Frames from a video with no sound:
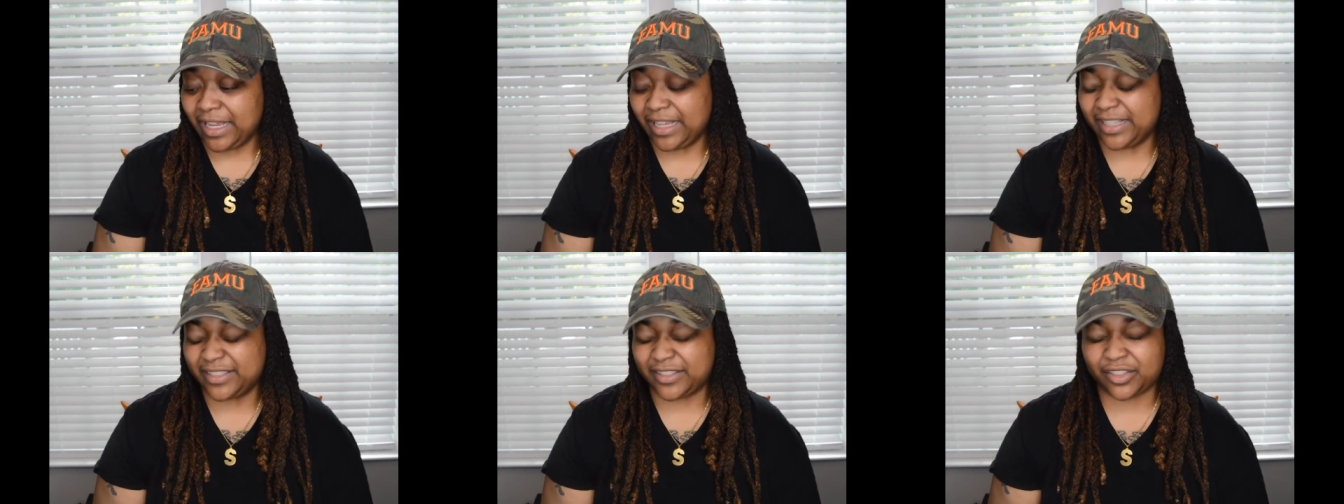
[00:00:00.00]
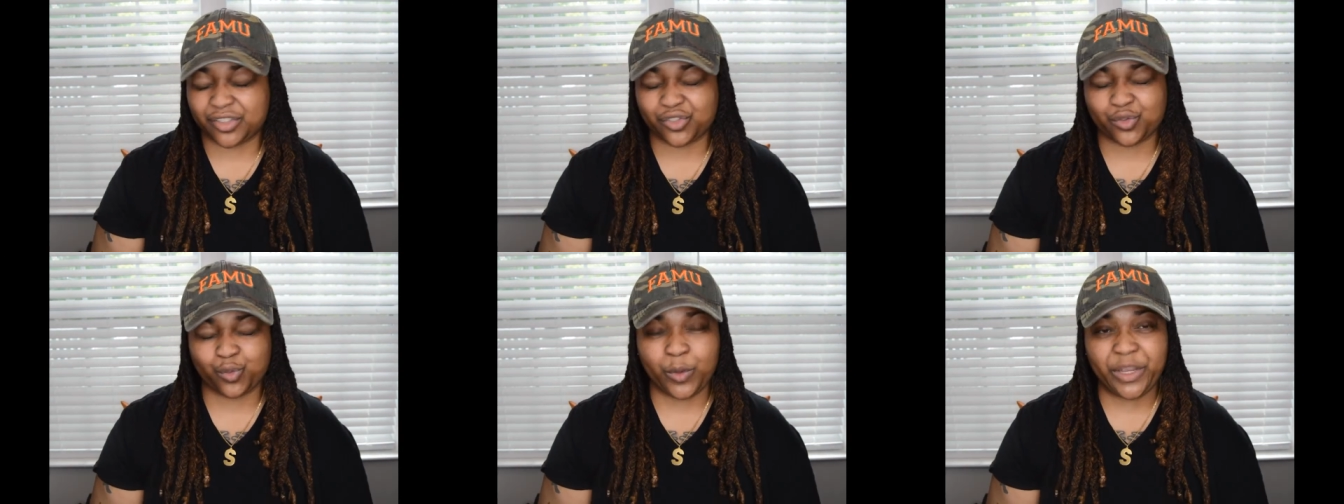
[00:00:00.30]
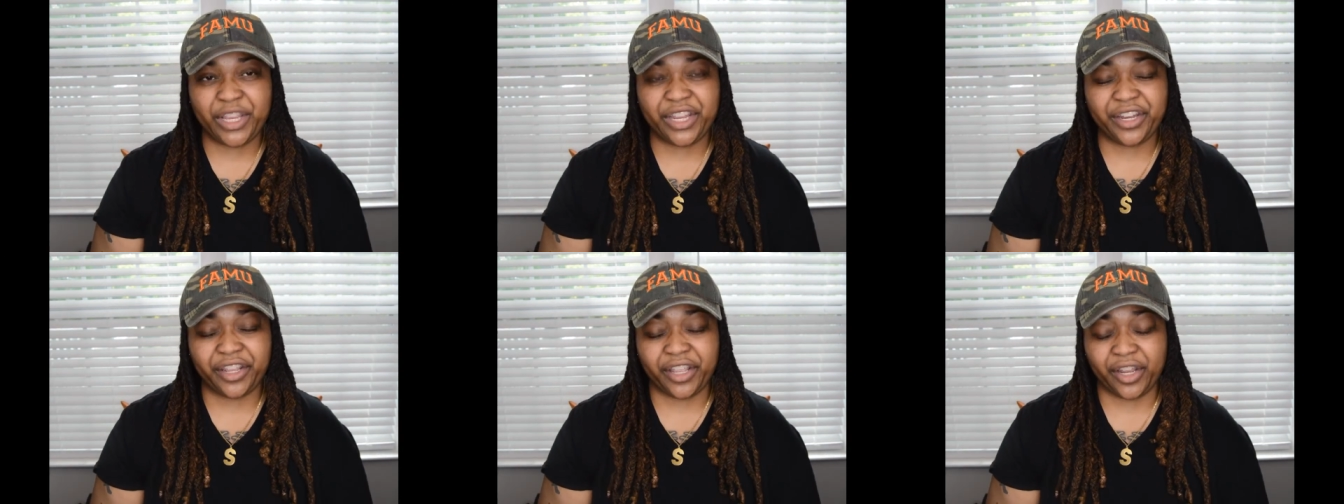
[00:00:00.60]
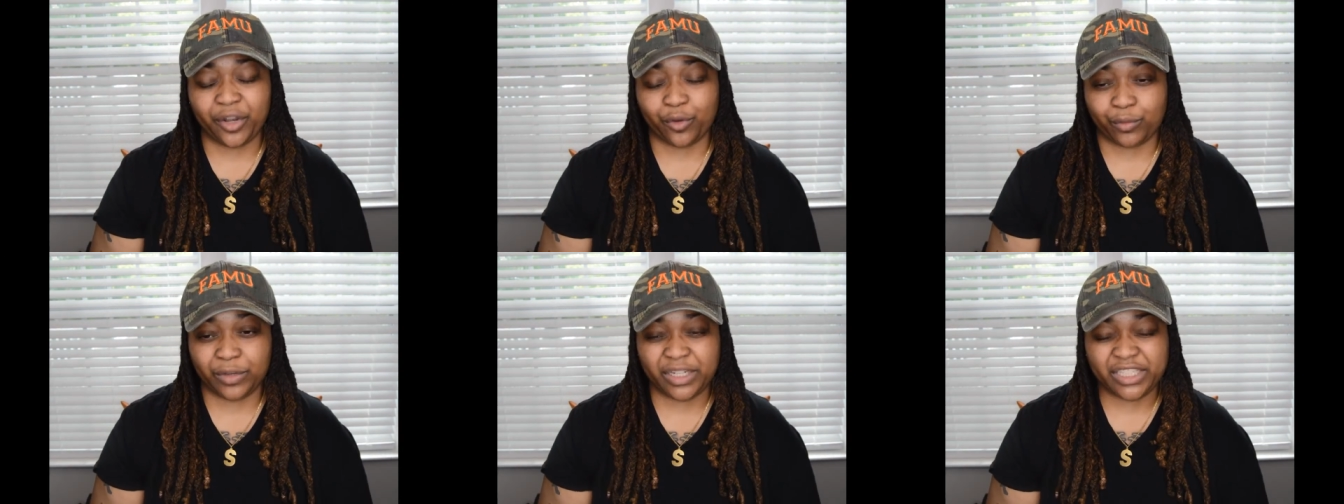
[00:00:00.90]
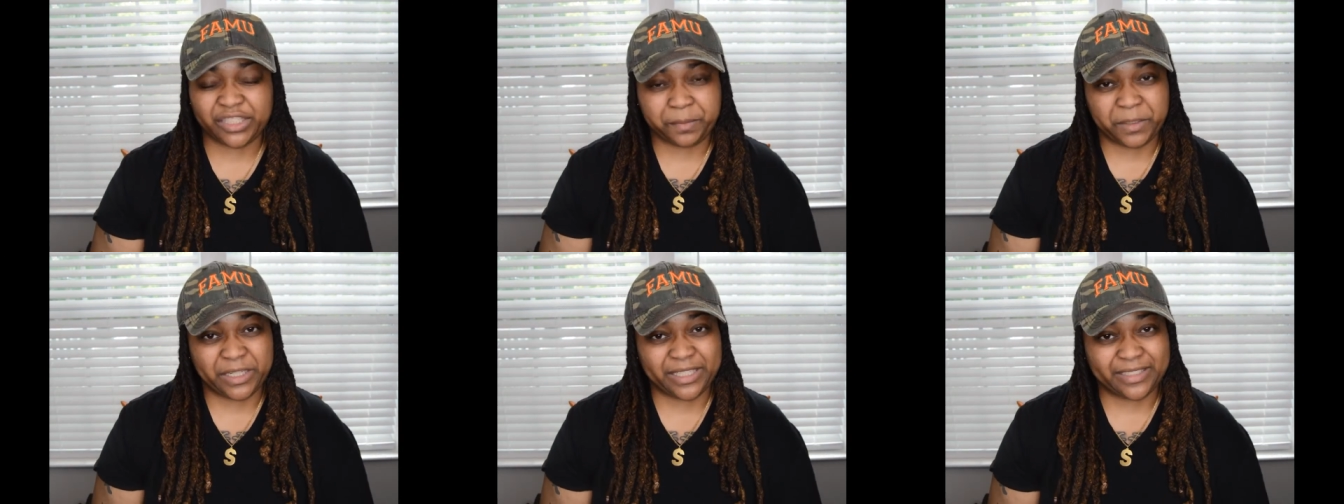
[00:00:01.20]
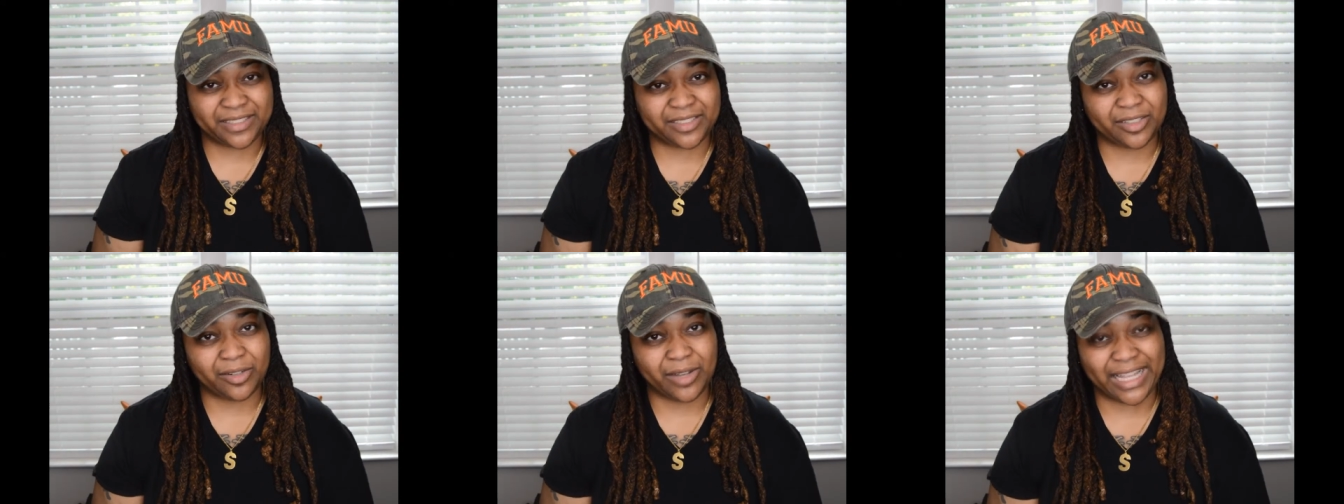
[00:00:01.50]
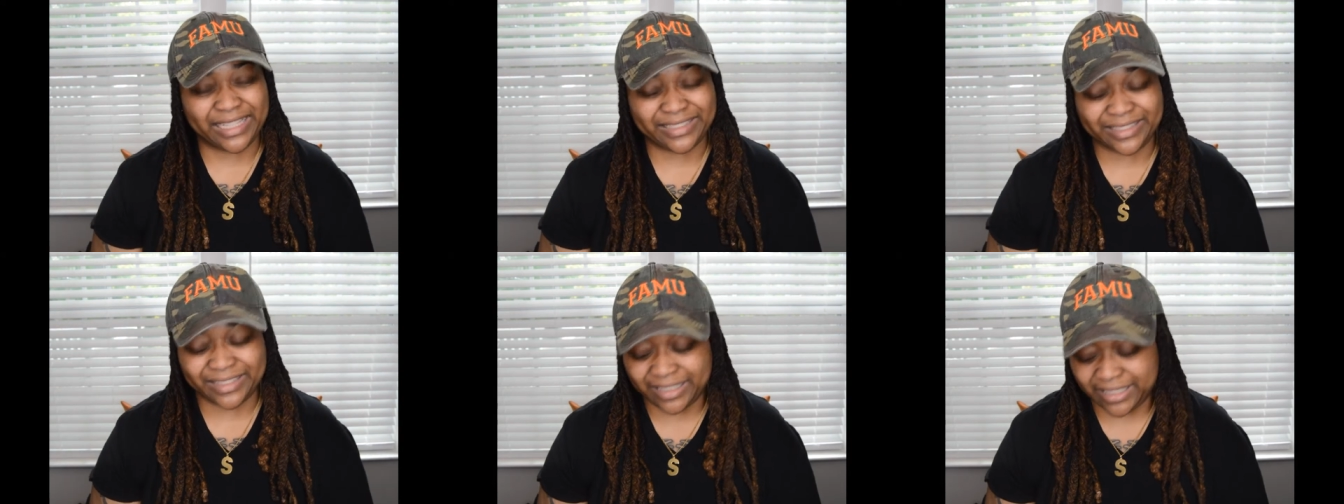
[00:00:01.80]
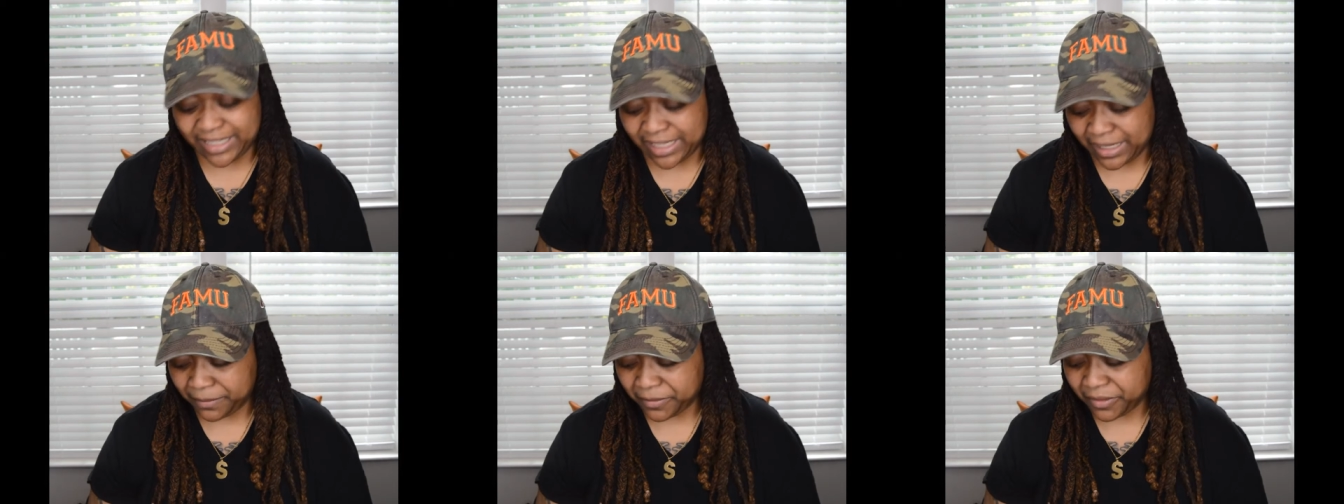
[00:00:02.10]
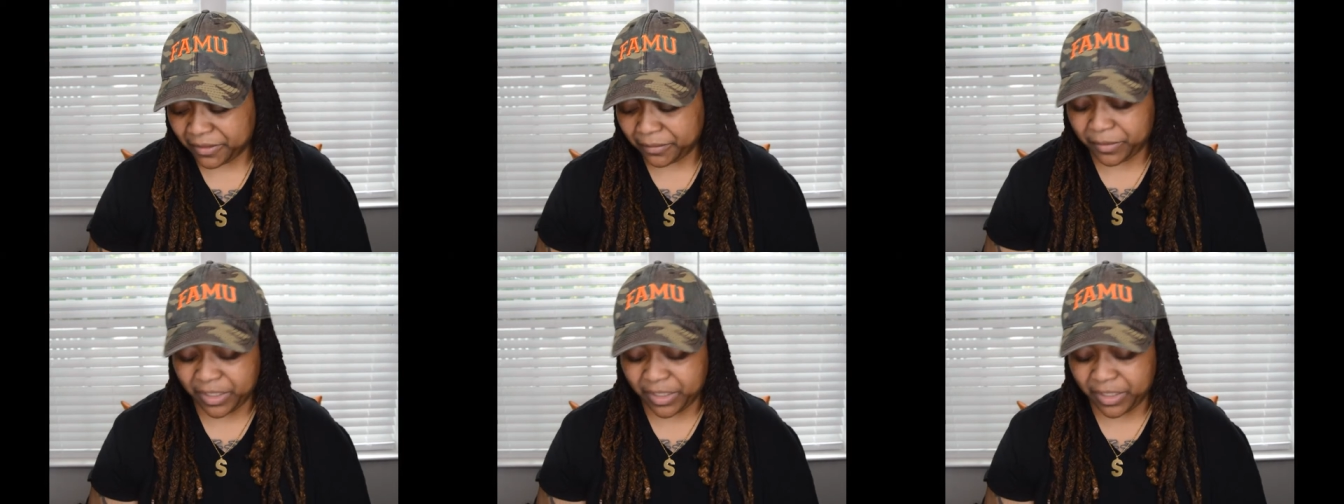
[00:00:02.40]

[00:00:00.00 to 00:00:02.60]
It's sweet and rich, but it still has depth.